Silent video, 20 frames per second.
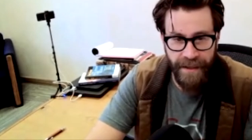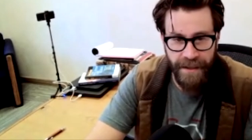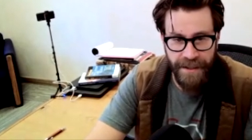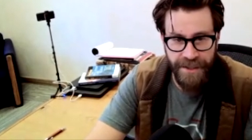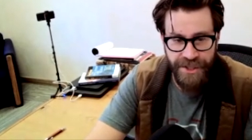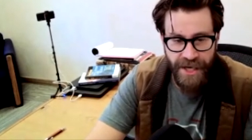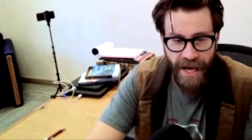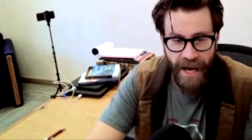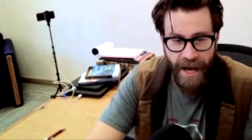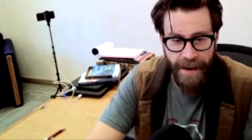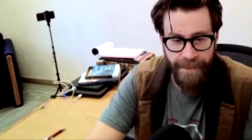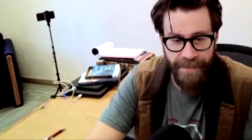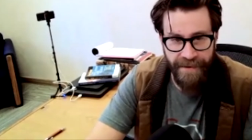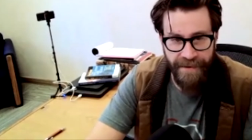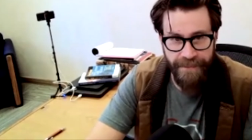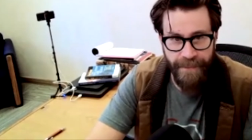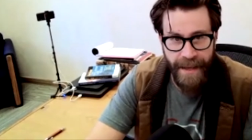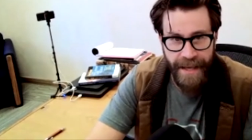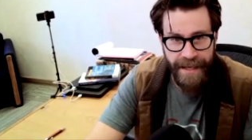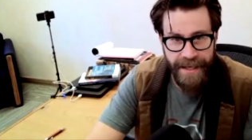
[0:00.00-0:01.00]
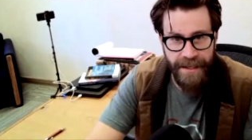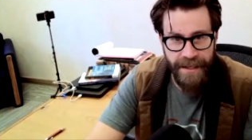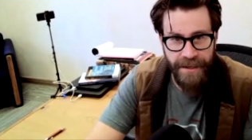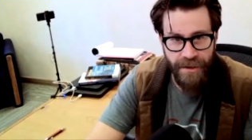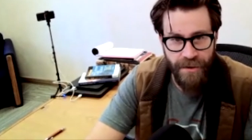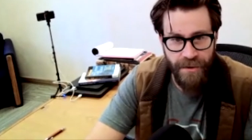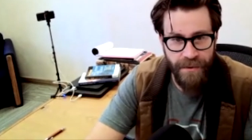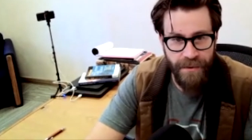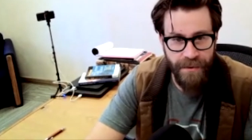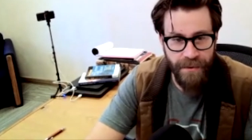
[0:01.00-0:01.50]
good job of making
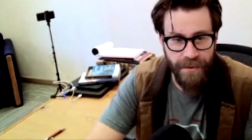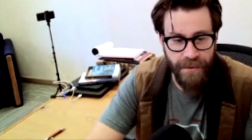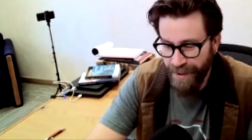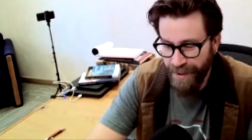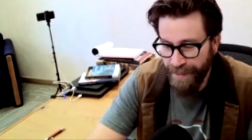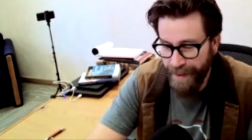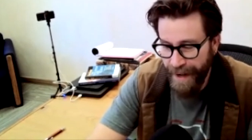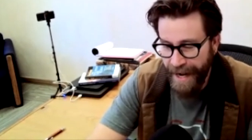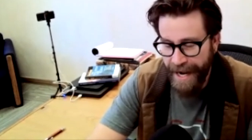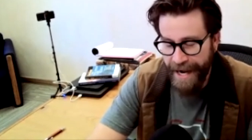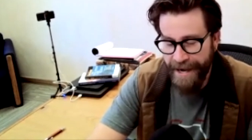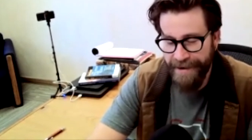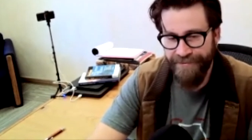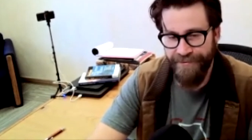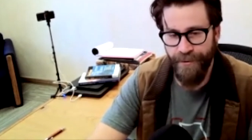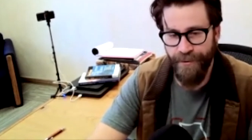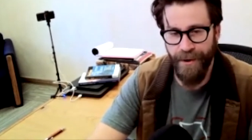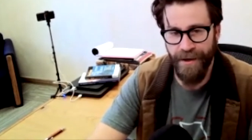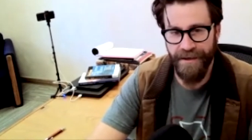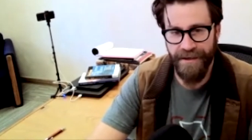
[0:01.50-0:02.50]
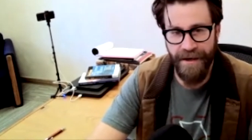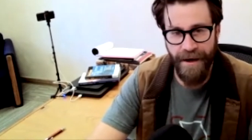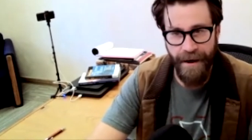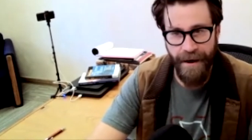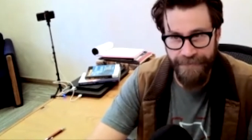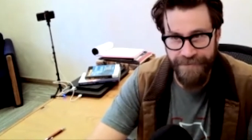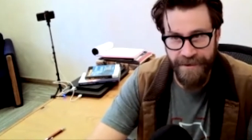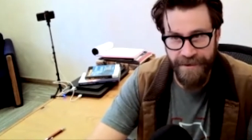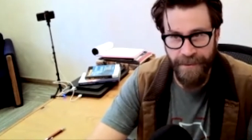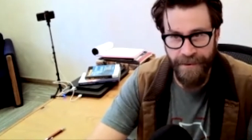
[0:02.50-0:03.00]
you prepared for it,
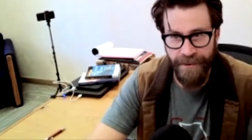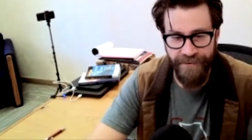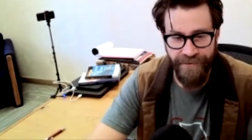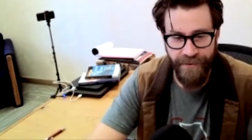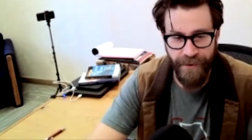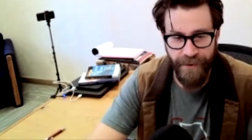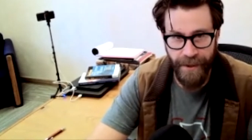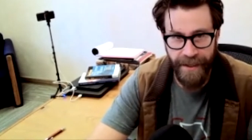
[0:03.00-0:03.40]
comfortable for